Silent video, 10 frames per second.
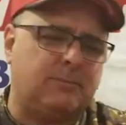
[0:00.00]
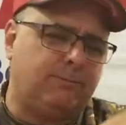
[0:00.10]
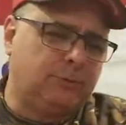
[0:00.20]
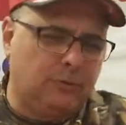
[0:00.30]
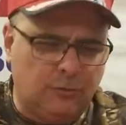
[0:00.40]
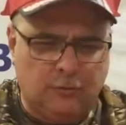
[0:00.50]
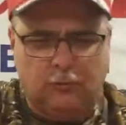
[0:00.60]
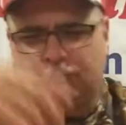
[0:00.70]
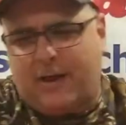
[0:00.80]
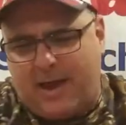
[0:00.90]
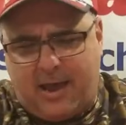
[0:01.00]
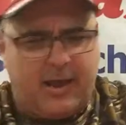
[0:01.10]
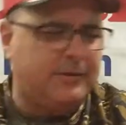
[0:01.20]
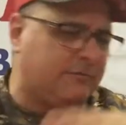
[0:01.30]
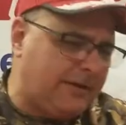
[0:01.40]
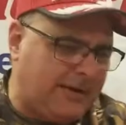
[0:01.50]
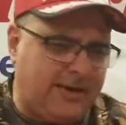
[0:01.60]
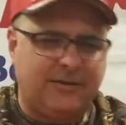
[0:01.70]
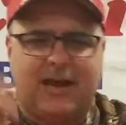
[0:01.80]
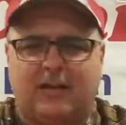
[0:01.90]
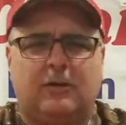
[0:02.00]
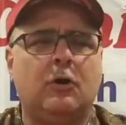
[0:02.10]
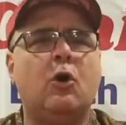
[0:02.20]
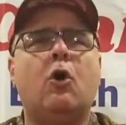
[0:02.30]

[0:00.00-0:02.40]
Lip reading: Blue, red, green, yellow.